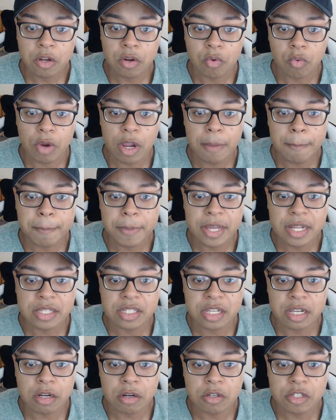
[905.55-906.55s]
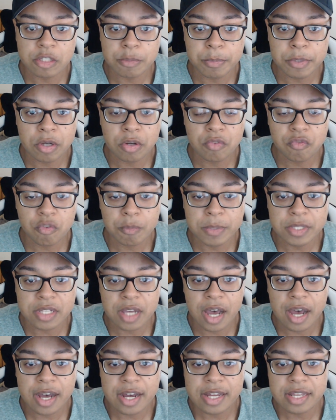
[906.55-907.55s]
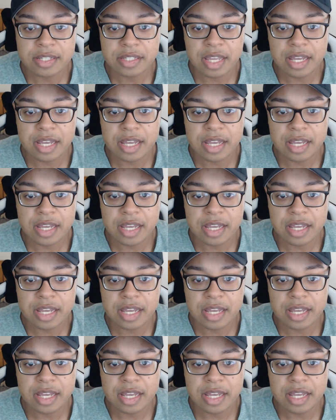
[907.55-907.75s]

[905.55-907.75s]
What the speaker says: Great big tears spilled from his eyes